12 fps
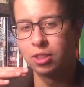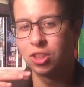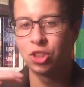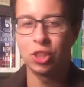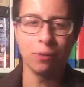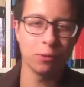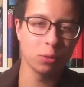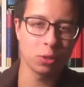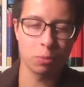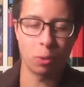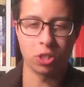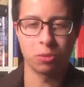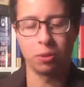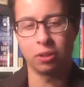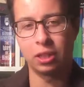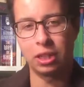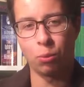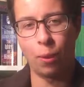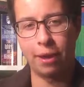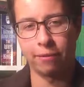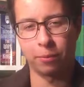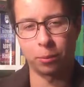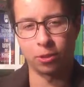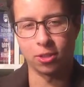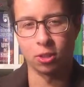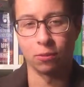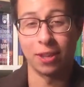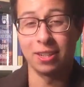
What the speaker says: shift the responsibility away from yourself